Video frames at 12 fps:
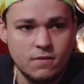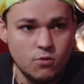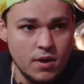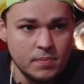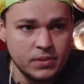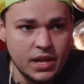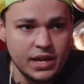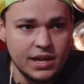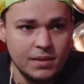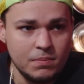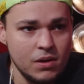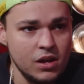of a wet
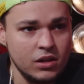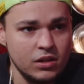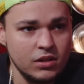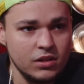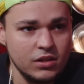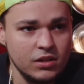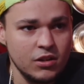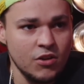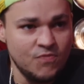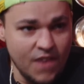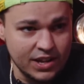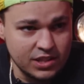blanket, but
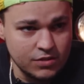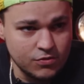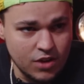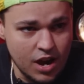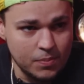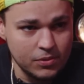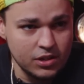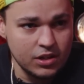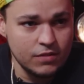effective grappling.